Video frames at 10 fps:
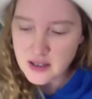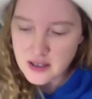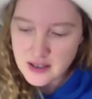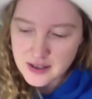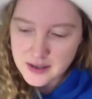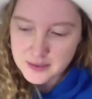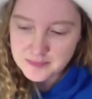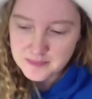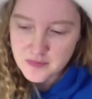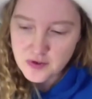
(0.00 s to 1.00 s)

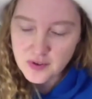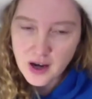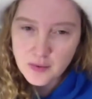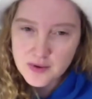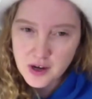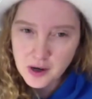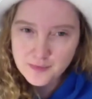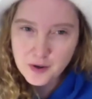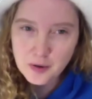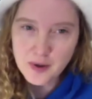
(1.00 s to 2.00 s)
So that was
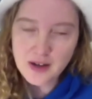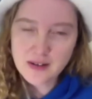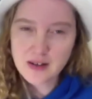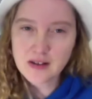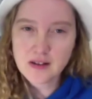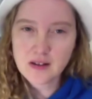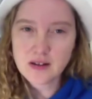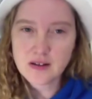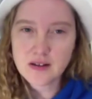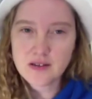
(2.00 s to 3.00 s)
helpful, but
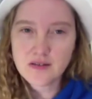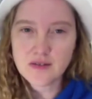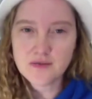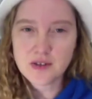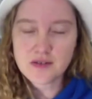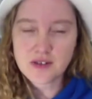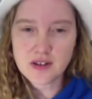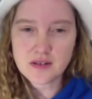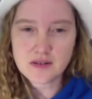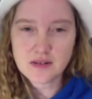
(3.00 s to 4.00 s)
it feels
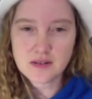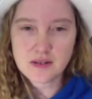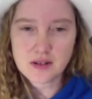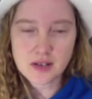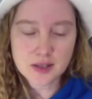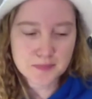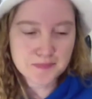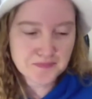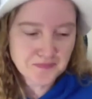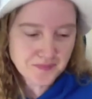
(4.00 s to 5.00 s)
like
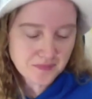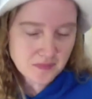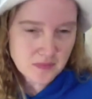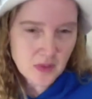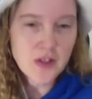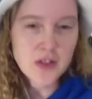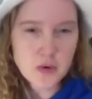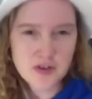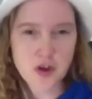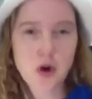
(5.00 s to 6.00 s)
there
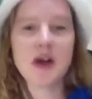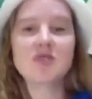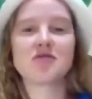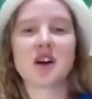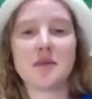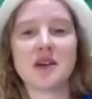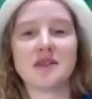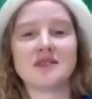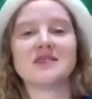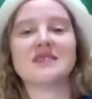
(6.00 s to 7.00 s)
was so much
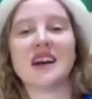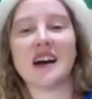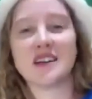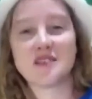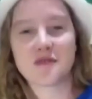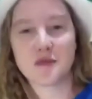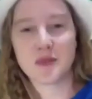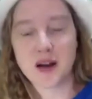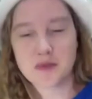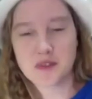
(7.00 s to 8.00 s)
coming at us from the
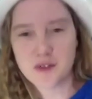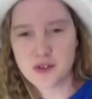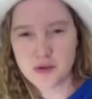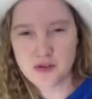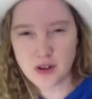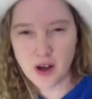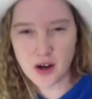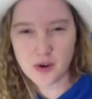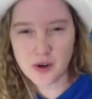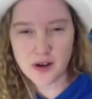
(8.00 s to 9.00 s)
atmosphere. There was a
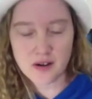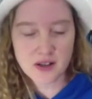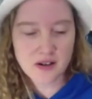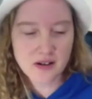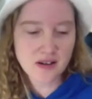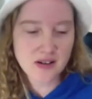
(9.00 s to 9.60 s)
lot going on there.